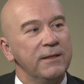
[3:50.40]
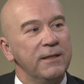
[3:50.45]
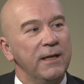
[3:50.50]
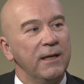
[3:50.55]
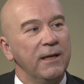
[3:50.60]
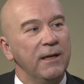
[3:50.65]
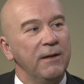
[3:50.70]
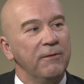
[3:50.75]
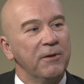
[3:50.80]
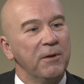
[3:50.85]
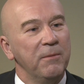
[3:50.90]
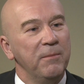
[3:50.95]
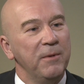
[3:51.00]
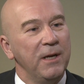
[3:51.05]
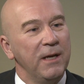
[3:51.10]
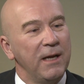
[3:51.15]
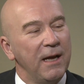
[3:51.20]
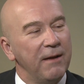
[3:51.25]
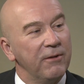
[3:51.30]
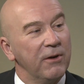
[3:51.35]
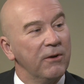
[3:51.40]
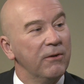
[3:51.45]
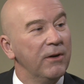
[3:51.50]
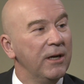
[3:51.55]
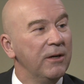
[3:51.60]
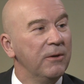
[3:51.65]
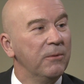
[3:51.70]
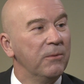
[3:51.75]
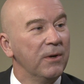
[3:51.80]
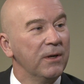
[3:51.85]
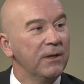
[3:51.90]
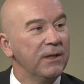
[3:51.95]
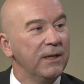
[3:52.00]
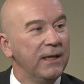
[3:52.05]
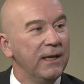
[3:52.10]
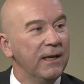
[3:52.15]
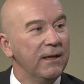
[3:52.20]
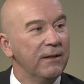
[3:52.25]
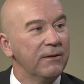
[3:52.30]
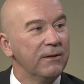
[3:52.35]
Executive Committee, have agreed to work
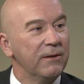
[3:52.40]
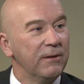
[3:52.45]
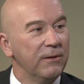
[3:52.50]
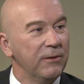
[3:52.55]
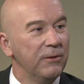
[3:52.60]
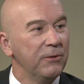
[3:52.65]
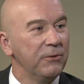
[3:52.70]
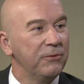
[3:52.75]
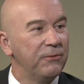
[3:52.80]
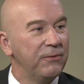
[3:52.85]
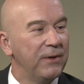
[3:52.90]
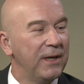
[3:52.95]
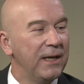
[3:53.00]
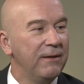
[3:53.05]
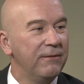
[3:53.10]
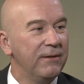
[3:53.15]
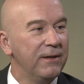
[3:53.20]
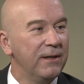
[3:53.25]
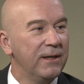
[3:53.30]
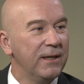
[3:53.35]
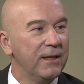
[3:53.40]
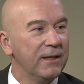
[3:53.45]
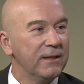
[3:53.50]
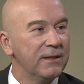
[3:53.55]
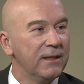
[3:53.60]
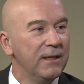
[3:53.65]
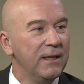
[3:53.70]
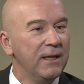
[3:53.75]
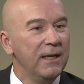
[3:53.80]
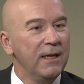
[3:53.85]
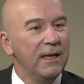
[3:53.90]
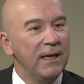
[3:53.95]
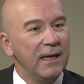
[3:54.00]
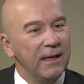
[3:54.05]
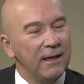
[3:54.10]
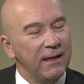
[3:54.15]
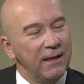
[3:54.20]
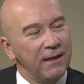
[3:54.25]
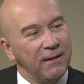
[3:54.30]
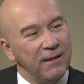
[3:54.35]
together on those 5 areas,
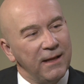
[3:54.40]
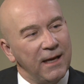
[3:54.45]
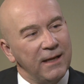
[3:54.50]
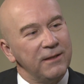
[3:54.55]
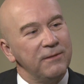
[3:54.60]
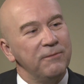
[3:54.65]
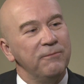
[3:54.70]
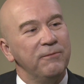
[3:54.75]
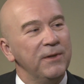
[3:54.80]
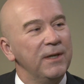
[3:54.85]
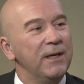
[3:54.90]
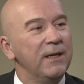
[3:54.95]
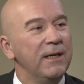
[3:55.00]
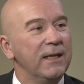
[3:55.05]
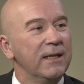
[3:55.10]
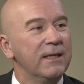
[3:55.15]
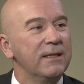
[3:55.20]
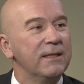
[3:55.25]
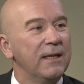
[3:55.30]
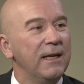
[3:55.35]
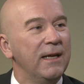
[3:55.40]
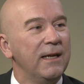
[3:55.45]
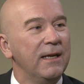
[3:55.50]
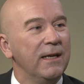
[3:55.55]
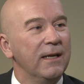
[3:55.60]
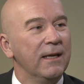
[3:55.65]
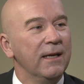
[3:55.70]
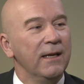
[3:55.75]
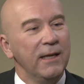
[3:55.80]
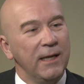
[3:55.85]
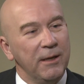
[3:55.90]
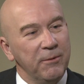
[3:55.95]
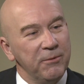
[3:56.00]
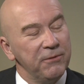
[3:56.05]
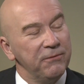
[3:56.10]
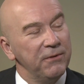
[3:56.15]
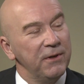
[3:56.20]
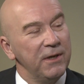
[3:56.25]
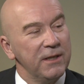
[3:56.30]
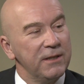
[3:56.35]
and that's very exciting. It was
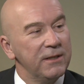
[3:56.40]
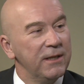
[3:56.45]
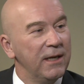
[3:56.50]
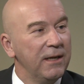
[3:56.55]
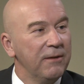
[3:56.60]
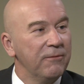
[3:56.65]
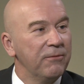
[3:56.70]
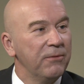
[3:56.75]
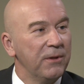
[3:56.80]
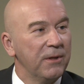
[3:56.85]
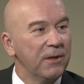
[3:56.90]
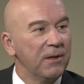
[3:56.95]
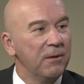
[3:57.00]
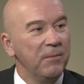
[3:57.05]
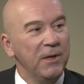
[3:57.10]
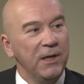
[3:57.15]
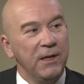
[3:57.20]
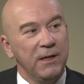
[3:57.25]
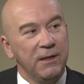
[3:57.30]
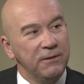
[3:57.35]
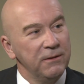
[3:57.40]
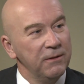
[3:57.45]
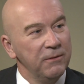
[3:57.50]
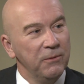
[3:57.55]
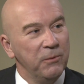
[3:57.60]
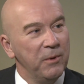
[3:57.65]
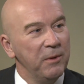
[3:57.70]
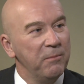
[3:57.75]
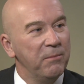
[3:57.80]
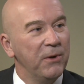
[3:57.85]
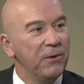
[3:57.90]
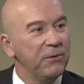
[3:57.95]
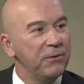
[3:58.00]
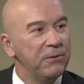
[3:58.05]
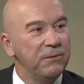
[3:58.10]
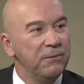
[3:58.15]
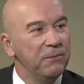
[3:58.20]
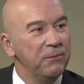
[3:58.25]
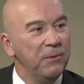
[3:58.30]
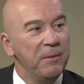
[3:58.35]
very exciting for the committees. We both
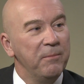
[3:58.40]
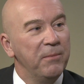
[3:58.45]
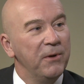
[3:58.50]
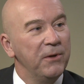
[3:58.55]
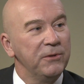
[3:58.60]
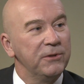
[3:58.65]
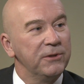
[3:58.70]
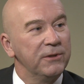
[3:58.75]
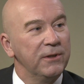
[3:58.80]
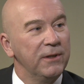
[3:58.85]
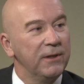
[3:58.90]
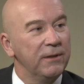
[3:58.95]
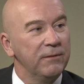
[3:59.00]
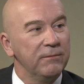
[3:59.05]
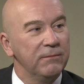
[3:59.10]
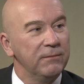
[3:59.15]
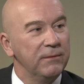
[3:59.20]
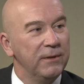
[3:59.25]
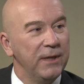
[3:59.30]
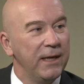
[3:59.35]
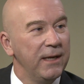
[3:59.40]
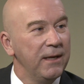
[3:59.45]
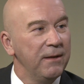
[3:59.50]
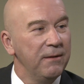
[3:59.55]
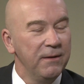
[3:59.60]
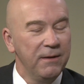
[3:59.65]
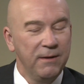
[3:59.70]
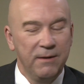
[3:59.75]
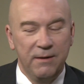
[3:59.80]
saw it.